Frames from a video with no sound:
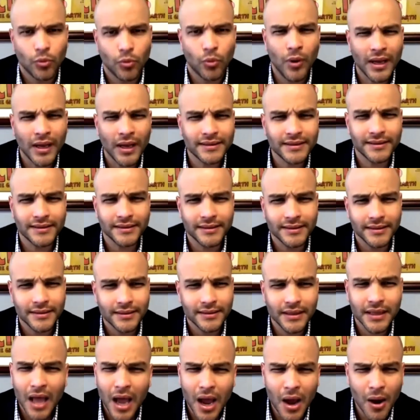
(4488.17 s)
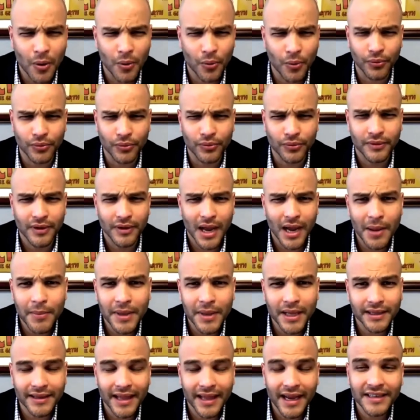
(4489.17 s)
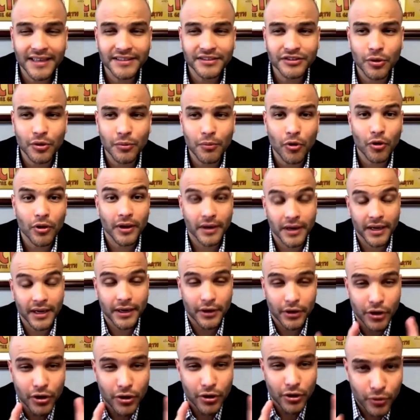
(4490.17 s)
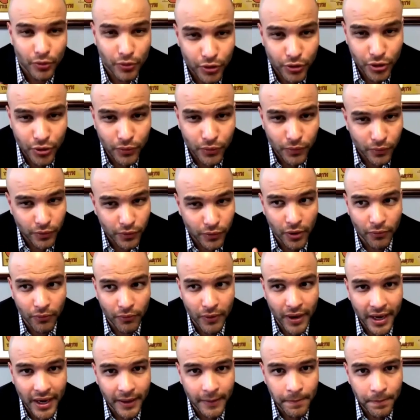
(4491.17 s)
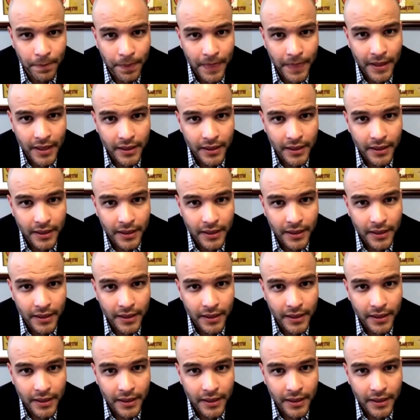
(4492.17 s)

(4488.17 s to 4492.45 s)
What? No. I mean, there is some, you know, you're, you're ready?